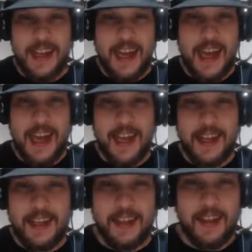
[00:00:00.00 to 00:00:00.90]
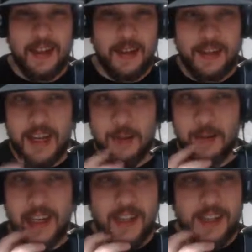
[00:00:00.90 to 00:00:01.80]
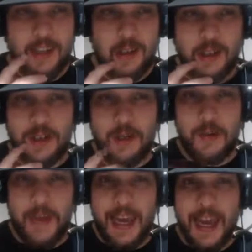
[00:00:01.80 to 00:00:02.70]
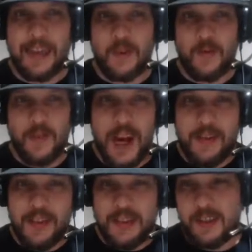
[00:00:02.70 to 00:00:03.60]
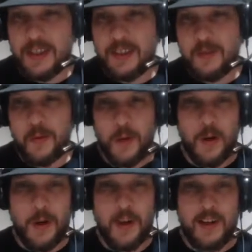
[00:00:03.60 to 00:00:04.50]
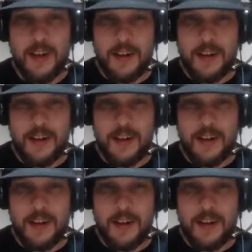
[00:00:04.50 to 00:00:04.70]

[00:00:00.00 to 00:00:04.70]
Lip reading: And looks like we're gonna get those two at Survivor Series for